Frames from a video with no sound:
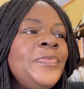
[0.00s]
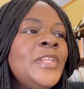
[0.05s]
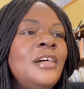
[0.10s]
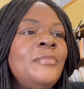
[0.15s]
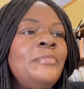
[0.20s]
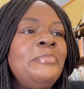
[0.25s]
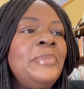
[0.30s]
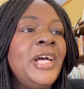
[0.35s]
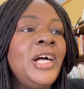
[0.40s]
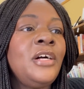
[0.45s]

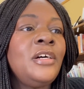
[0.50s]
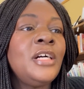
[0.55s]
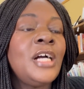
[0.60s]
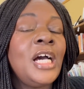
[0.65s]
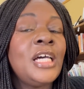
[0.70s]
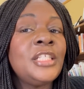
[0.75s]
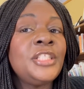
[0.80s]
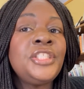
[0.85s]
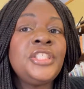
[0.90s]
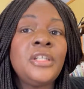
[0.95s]
Belle
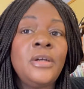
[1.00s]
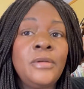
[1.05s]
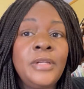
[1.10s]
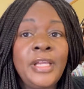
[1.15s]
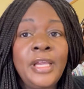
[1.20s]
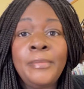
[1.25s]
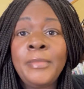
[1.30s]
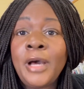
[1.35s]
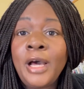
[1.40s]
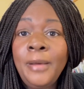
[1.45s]
kind of showed
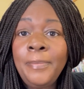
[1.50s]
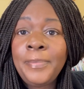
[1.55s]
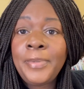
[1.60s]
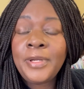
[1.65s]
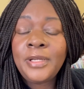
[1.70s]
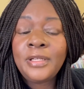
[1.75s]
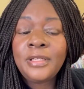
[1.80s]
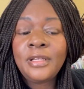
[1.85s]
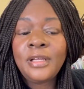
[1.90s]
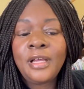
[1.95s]
him up.
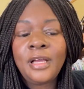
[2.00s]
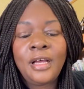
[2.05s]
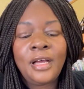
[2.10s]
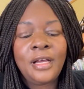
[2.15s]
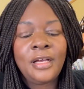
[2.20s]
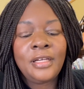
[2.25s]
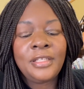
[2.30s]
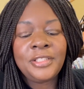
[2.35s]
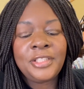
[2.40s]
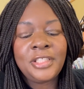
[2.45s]

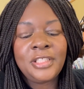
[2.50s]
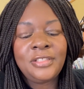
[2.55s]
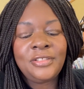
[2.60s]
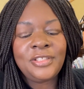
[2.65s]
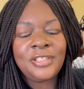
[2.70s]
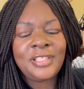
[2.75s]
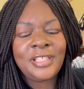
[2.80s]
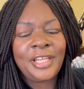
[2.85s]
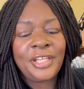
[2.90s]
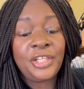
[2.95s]
She's
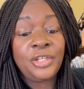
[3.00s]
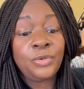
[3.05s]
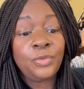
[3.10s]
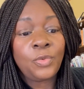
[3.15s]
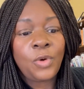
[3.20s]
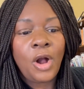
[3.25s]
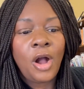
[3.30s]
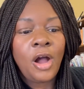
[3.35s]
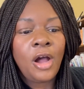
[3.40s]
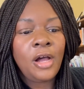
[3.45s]
just like, you're
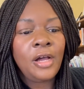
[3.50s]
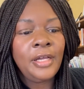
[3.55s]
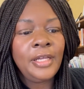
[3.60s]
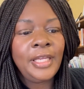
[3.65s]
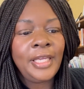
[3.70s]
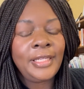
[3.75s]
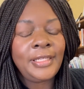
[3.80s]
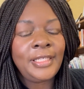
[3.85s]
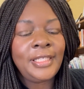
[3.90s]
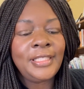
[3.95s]
wrong,
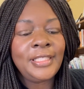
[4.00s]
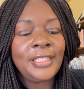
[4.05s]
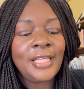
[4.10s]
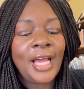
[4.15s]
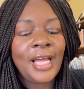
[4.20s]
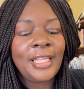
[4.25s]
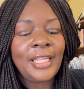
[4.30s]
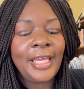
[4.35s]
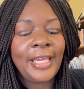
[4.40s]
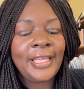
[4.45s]
and he did
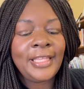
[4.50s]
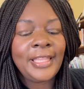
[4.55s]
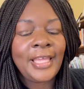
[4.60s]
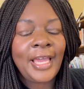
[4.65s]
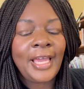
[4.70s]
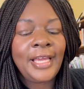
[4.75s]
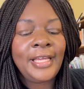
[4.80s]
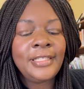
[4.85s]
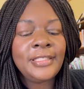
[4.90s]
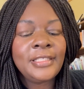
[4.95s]
not like
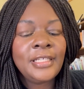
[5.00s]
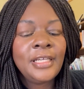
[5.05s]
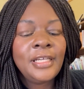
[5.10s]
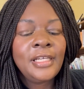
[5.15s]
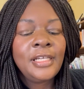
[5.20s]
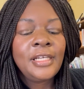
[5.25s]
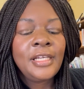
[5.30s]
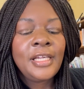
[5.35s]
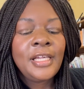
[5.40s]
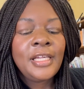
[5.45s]
that.
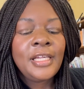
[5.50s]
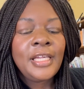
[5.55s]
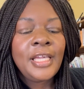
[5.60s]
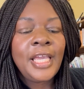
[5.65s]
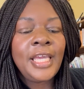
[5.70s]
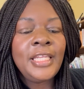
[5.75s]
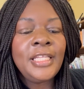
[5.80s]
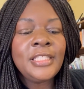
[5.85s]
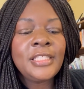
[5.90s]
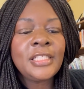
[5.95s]

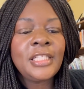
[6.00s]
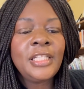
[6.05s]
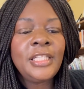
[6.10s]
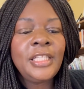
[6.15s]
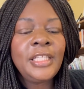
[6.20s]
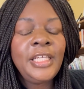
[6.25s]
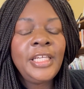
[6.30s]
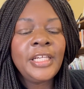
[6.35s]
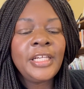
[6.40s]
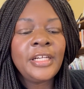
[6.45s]
And it's
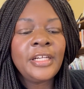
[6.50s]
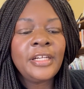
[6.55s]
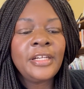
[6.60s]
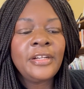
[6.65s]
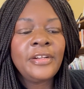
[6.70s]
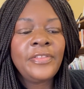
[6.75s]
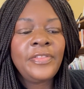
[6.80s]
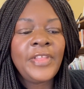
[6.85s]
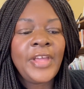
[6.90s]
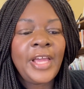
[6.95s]

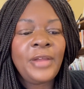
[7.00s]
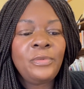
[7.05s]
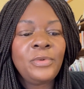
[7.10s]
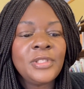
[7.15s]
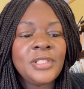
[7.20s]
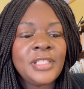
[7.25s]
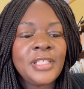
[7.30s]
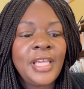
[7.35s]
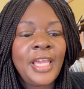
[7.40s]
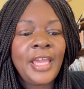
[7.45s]
clear that,
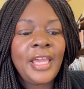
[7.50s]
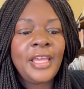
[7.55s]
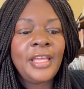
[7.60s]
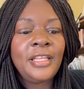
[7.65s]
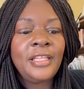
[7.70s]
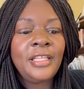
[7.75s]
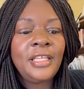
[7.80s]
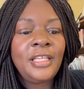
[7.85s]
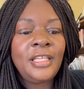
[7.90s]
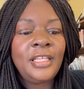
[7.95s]
once
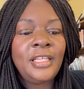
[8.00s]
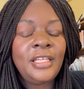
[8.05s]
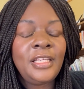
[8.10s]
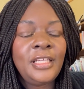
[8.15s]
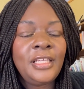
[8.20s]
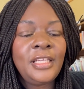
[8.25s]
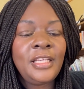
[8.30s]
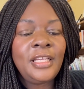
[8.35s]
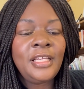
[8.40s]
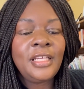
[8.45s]
again,
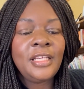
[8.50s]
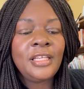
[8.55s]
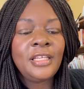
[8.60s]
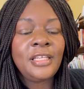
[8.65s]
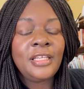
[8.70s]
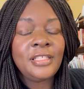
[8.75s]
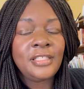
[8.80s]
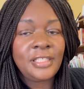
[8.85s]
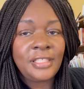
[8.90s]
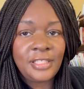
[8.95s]
he
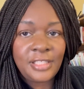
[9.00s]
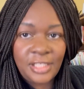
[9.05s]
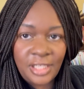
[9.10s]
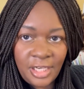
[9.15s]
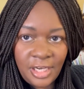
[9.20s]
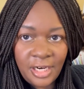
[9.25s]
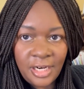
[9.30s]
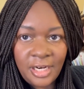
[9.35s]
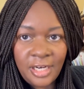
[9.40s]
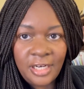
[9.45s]
is
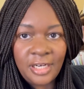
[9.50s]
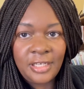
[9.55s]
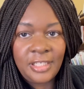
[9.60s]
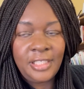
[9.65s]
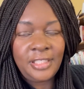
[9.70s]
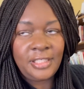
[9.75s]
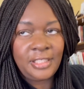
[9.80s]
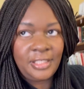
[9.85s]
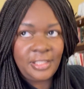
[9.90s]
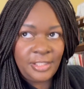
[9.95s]
insecure.
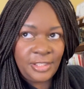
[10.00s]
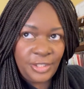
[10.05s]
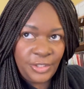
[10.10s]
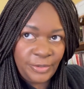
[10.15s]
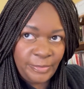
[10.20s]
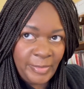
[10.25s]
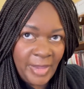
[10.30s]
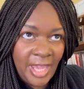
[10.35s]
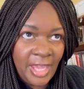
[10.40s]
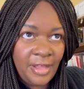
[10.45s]
He's an
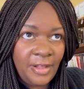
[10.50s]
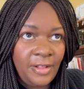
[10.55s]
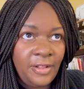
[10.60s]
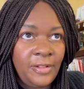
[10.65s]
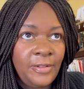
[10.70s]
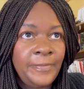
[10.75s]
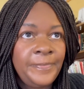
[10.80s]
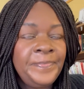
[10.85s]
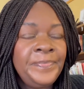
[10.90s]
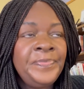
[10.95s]
insecure
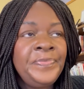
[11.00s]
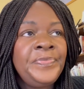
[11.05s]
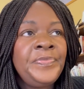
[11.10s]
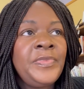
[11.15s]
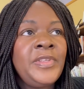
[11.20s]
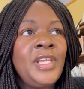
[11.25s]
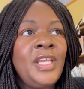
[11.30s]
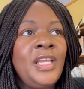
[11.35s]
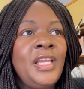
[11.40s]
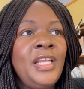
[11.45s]
male.
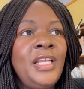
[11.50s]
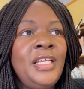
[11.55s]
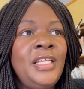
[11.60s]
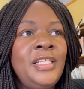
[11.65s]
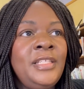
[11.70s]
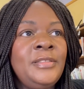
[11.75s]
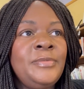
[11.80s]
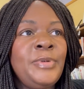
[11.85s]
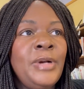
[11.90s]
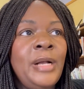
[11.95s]

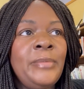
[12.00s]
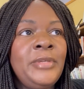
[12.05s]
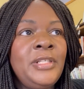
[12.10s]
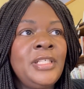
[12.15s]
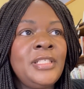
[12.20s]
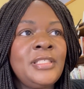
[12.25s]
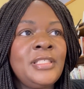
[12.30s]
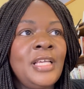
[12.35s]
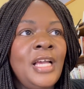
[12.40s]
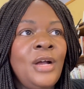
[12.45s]
He's probably
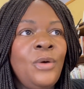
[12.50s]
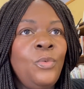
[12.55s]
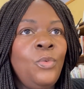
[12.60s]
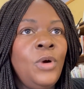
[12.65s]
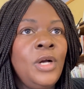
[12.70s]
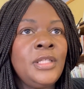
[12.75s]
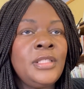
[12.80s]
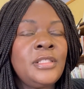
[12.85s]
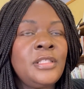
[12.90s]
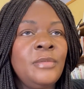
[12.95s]
does not
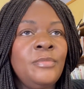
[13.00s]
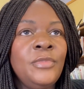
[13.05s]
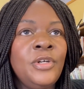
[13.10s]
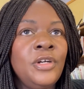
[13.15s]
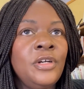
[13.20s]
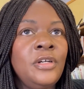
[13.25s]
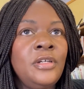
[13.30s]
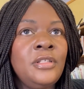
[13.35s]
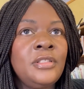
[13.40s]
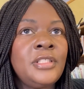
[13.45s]
want some
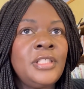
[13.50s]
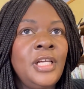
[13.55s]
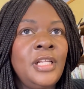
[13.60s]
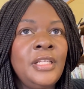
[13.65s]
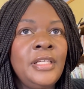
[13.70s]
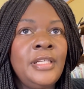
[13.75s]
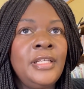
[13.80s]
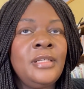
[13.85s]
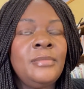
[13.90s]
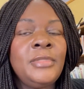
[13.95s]
girl
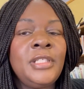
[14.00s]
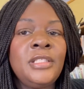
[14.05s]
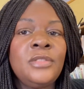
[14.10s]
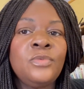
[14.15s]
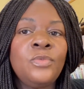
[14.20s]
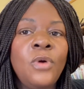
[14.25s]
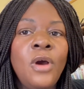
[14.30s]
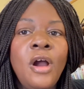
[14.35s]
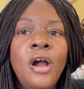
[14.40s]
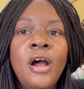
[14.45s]
telling him he's
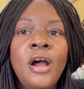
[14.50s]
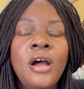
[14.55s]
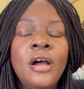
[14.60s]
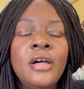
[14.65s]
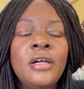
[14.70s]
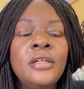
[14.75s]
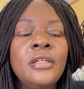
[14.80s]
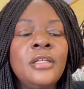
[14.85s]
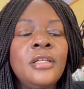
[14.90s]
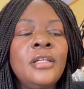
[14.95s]

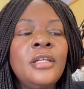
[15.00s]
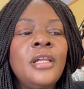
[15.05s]
wrong.